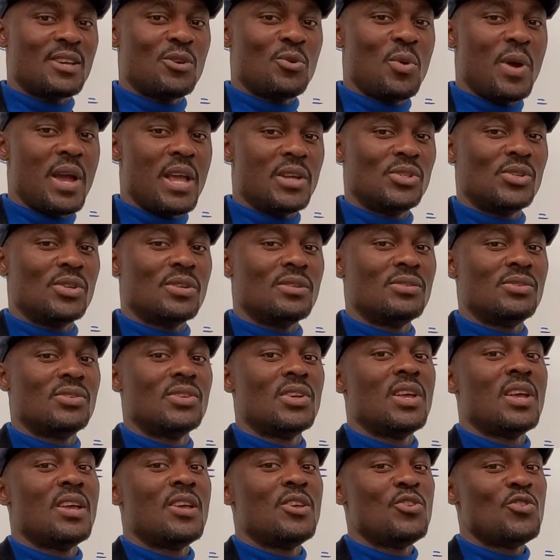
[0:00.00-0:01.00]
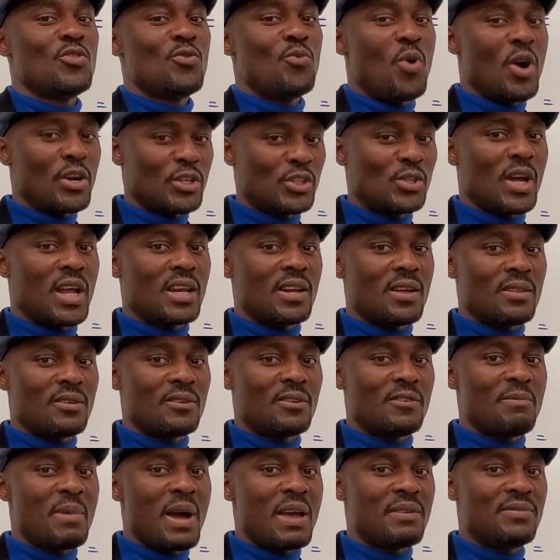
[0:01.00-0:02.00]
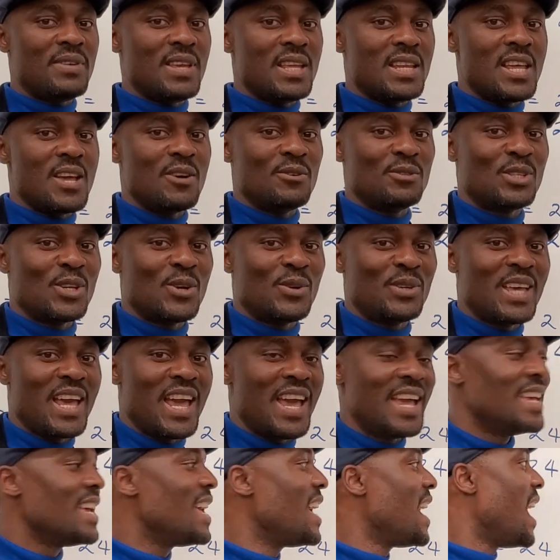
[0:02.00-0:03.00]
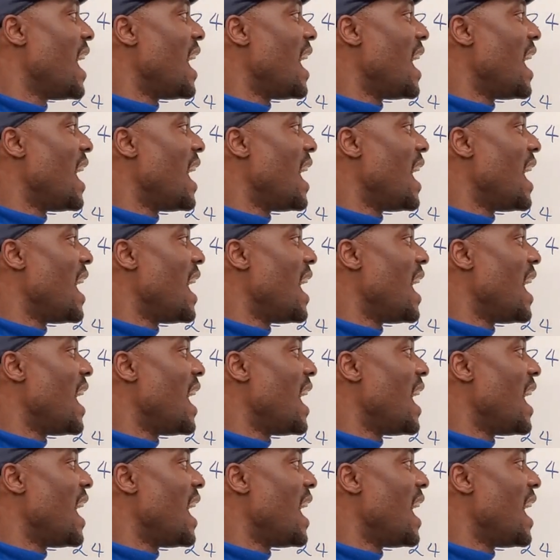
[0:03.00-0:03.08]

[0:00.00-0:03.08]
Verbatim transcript: equations, watch another of my videos, okay?